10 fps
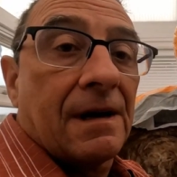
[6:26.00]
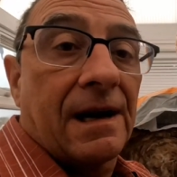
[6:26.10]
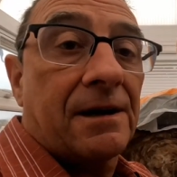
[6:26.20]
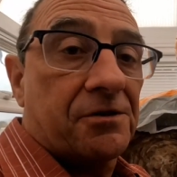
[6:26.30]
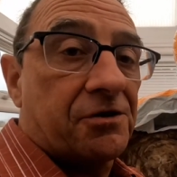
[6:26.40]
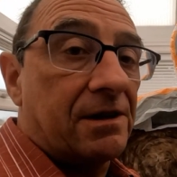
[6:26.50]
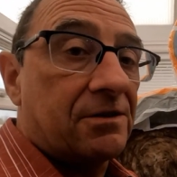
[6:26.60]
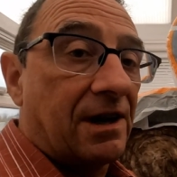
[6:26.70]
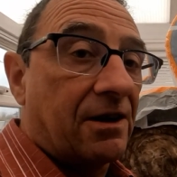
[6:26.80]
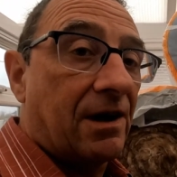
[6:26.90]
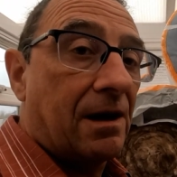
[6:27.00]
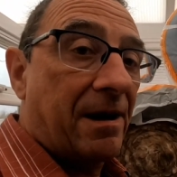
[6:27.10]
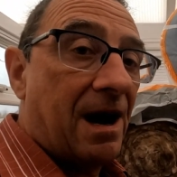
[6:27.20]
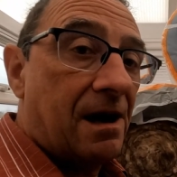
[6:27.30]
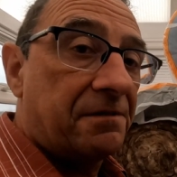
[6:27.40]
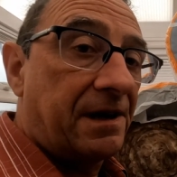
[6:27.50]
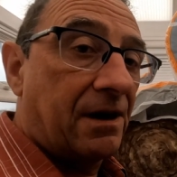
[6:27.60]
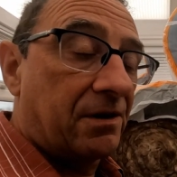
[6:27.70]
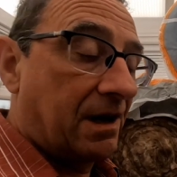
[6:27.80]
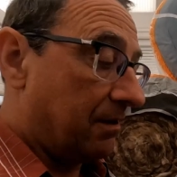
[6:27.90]
And I just tried to take her out about half an
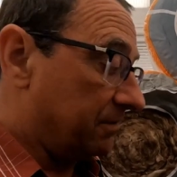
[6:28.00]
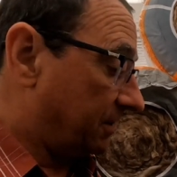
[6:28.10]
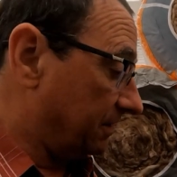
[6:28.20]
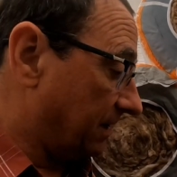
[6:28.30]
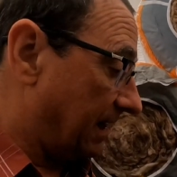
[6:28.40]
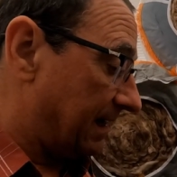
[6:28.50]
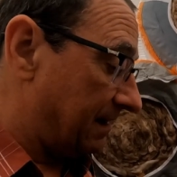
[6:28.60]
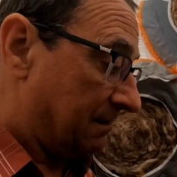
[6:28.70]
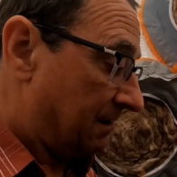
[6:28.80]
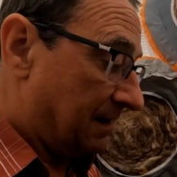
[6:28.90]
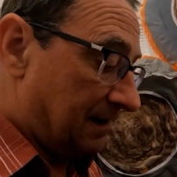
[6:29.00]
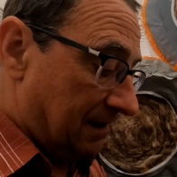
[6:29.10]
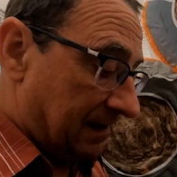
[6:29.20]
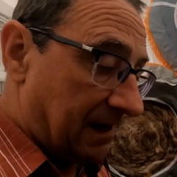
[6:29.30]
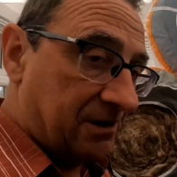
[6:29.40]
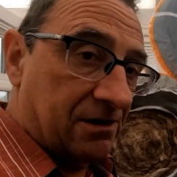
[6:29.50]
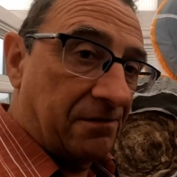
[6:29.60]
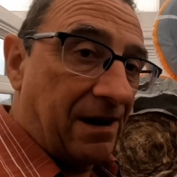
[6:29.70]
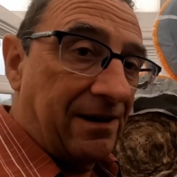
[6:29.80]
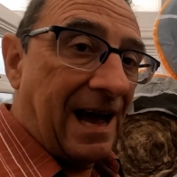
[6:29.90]
hour ago, and she's uh, yeah, she's
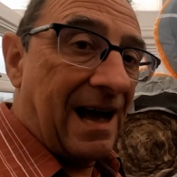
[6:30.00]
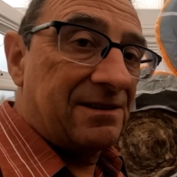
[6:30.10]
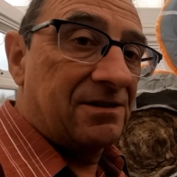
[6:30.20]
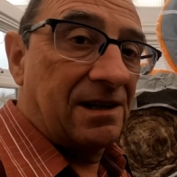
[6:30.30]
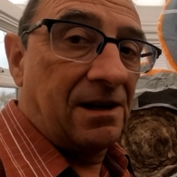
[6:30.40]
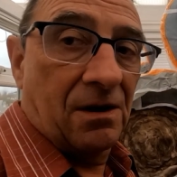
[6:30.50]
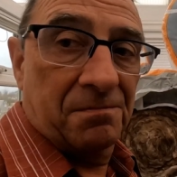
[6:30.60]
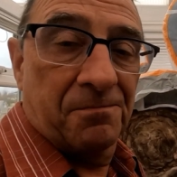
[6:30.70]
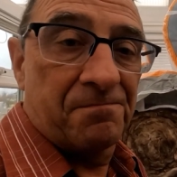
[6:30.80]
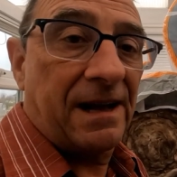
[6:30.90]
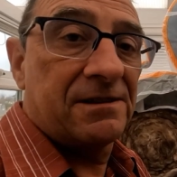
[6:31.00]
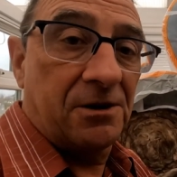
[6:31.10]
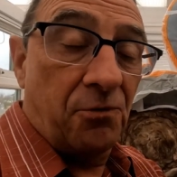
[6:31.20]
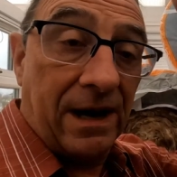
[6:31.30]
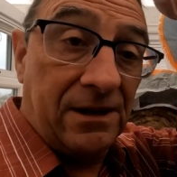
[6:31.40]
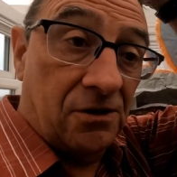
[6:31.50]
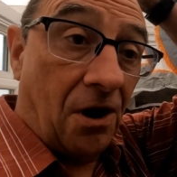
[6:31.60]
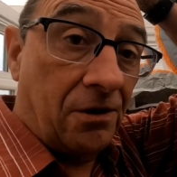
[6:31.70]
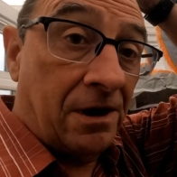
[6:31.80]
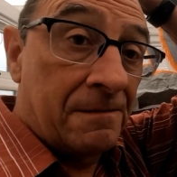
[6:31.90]
a very anti anti rain
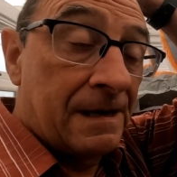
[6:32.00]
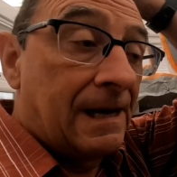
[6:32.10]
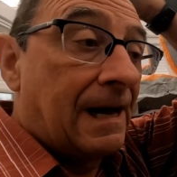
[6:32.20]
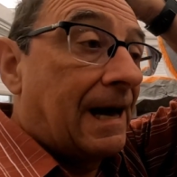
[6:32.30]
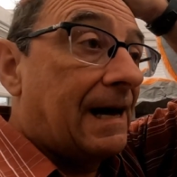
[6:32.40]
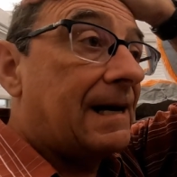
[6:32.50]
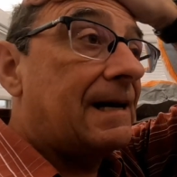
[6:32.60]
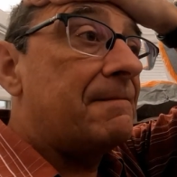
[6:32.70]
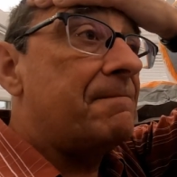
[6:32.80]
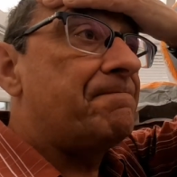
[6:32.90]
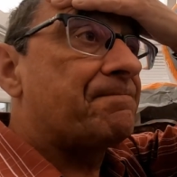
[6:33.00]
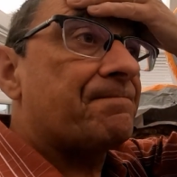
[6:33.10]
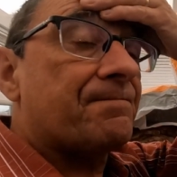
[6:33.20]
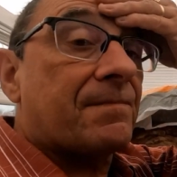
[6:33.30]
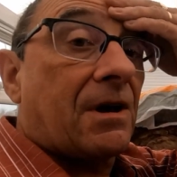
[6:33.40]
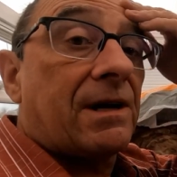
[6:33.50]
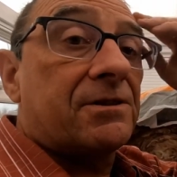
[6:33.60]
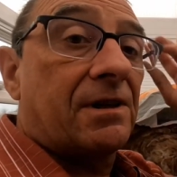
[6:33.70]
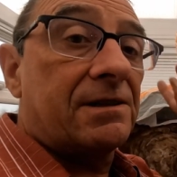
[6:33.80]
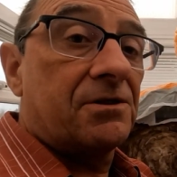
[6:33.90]
dog. Um,
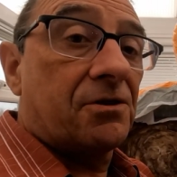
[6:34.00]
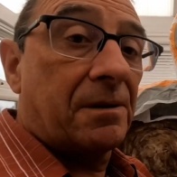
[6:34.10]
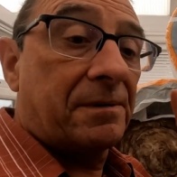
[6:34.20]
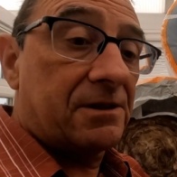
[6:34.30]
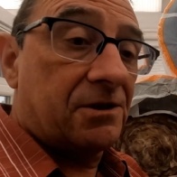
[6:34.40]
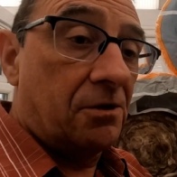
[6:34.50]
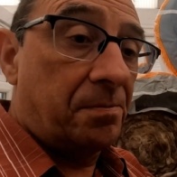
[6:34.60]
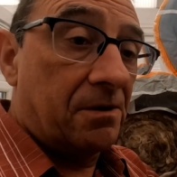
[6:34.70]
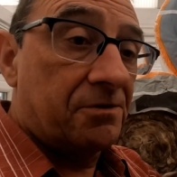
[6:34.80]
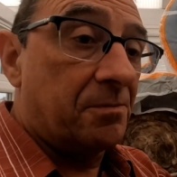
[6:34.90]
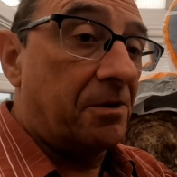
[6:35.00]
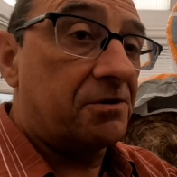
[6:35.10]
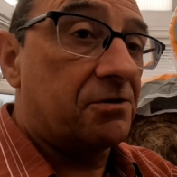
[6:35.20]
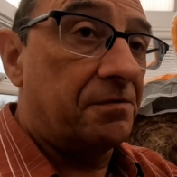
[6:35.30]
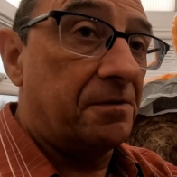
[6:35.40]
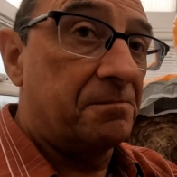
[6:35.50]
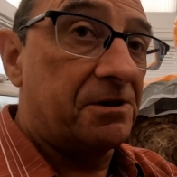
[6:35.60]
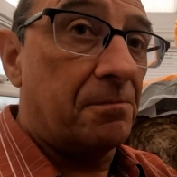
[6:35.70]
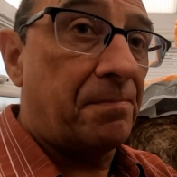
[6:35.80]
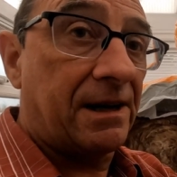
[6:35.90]
right, so this is done. I'm catching up on some other stuff and
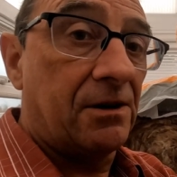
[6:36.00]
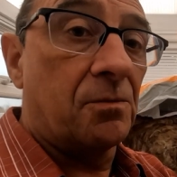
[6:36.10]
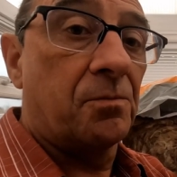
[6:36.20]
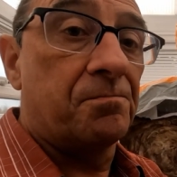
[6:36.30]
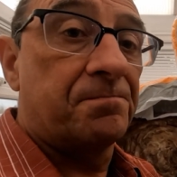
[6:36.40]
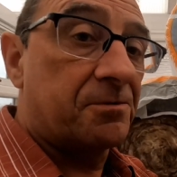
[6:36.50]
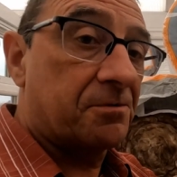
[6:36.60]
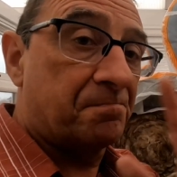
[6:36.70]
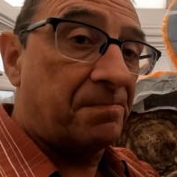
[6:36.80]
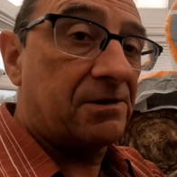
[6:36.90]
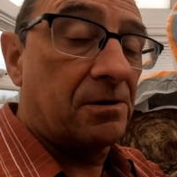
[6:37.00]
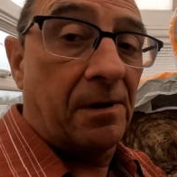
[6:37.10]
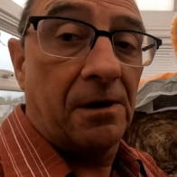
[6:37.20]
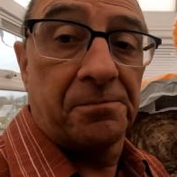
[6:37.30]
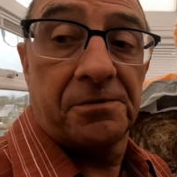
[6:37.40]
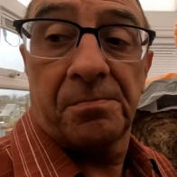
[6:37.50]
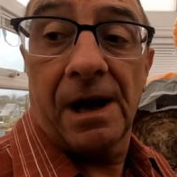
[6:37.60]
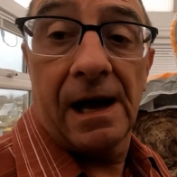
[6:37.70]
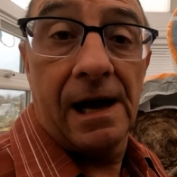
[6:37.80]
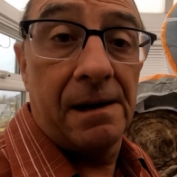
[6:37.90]
still backing up bits and bobs
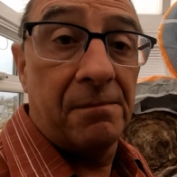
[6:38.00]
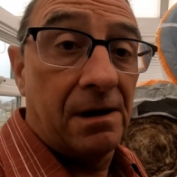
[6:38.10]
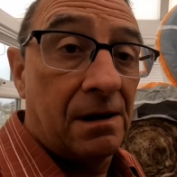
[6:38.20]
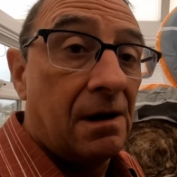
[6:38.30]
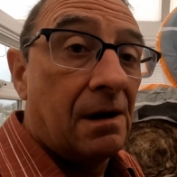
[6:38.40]
um,